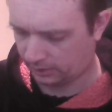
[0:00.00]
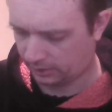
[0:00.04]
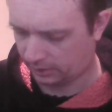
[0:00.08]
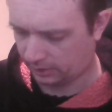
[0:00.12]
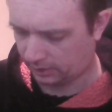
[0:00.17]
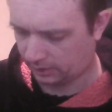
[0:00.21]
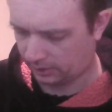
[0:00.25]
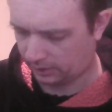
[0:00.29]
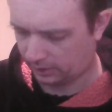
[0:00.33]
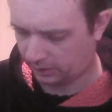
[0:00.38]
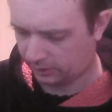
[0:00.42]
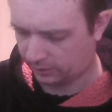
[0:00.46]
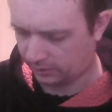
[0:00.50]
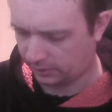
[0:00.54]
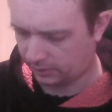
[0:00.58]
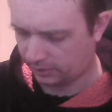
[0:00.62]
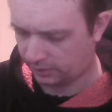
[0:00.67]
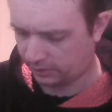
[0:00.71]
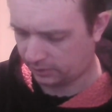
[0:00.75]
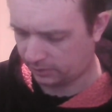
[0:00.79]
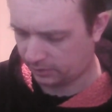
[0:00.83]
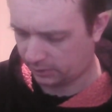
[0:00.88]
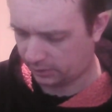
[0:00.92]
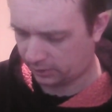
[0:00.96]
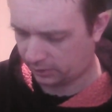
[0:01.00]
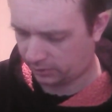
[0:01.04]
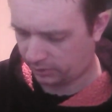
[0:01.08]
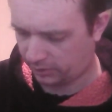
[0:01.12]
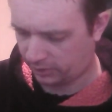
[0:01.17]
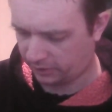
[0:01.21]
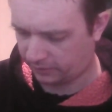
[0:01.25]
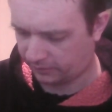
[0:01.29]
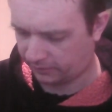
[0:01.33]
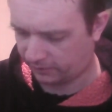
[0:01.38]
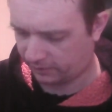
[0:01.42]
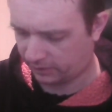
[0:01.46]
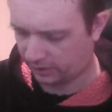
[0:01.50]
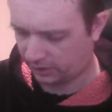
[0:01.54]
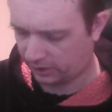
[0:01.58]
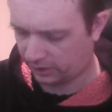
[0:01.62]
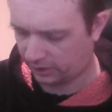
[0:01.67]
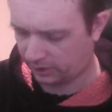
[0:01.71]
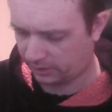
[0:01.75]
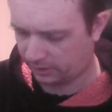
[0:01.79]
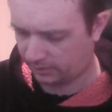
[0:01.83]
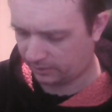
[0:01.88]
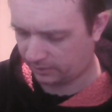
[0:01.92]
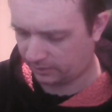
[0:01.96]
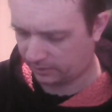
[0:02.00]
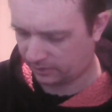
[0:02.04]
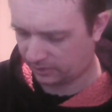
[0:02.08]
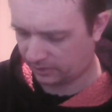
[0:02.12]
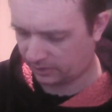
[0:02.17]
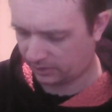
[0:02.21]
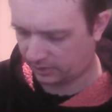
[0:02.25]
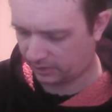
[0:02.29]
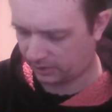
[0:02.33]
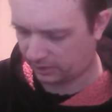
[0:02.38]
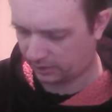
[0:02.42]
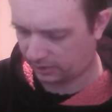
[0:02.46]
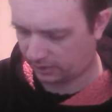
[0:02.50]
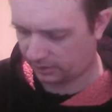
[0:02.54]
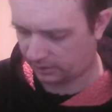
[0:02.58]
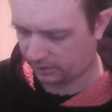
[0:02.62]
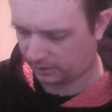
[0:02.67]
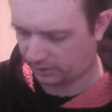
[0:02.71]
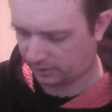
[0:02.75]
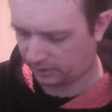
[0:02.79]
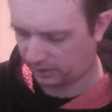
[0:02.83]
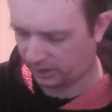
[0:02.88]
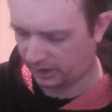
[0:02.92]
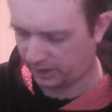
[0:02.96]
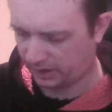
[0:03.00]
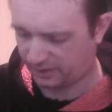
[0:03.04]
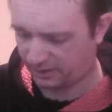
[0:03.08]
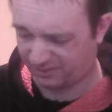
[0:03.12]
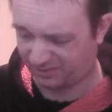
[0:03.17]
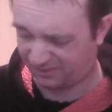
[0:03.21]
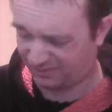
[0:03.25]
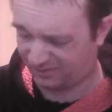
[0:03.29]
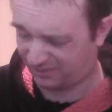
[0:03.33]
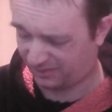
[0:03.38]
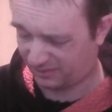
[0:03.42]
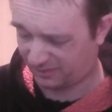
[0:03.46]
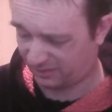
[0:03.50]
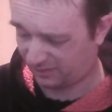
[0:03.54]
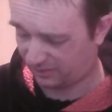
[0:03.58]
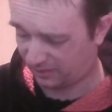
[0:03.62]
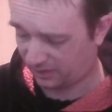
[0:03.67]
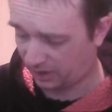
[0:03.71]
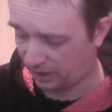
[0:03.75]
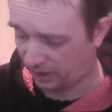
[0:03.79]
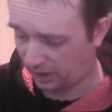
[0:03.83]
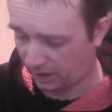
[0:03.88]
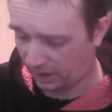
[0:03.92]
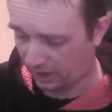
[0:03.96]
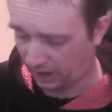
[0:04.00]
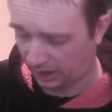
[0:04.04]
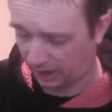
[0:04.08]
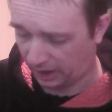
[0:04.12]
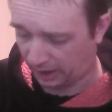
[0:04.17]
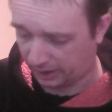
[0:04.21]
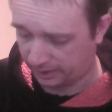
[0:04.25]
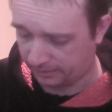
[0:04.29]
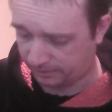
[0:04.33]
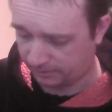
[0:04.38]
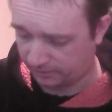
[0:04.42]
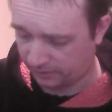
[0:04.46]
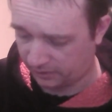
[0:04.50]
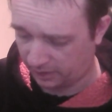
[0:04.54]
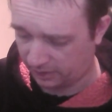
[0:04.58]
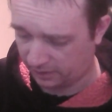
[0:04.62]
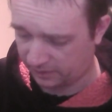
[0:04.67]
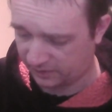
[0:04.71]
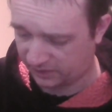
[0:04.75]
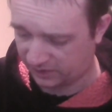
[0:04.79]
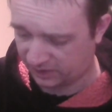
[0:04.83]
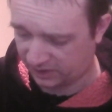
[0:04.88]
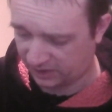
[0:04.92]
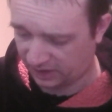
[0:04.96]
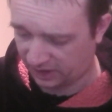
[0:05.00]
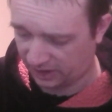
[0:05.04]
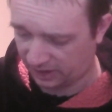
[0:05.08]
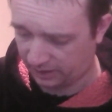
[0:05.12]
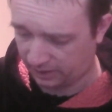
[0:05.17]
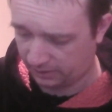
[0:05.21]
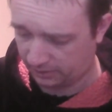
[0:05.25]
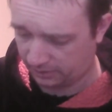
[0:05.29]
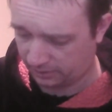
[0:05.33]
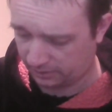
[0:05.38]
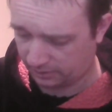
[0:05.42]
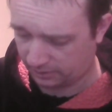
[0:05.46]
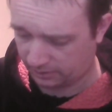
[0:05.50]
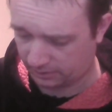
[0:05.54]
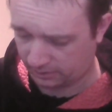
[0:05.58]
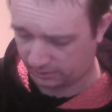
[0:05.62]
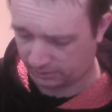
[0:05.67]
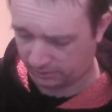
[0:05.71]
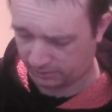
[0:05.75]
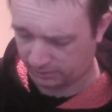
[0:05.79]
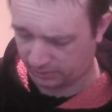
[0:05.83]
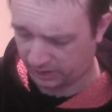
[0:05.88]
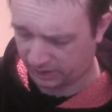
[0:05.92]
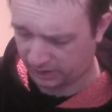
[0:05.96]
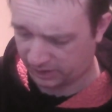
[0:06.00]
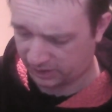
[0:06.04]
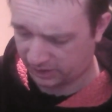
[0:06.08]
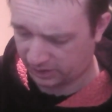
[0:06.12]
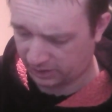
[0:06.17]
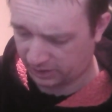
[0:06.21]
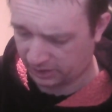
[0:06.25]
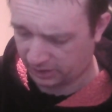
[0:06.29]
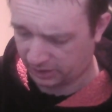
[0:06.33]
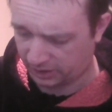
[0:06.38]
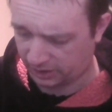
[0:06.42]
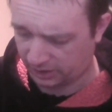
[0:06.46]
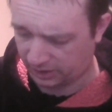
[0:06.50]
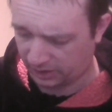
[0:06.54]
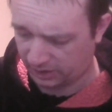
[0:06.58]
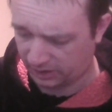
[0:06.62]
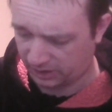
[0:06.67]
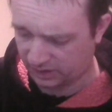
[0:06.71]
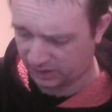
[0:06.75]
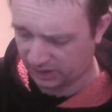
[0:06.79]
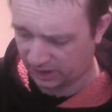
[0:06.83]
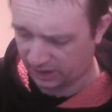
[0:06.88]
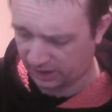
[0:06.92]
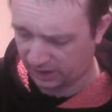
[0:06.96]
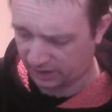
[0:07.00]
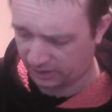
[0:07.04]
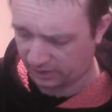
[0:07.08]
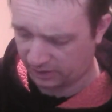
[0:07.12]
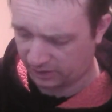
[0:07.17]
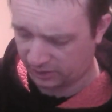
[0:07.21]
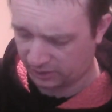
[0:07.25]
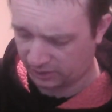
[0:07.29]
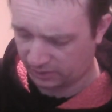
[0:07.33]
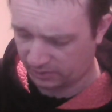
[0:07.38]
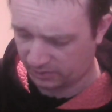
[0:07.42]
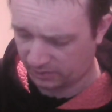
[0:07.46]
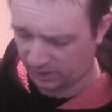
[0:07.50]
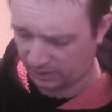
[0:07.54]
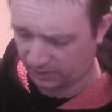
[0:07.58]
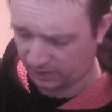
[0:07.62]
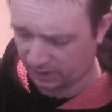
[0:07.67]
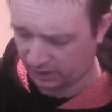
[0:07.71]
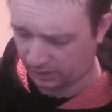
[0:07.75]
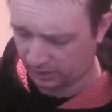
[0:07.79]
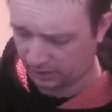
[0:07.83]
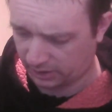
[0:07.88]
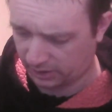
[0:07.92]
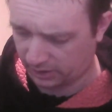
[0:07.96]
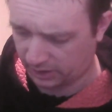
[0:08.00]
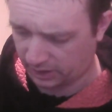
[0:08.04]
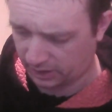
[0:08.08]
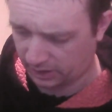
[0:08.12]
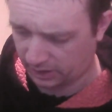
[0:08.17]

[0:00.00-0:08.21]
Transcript: This one doesn't want to come off. Yeah. I've not seen Rise of the Guardians either, so maybe I'll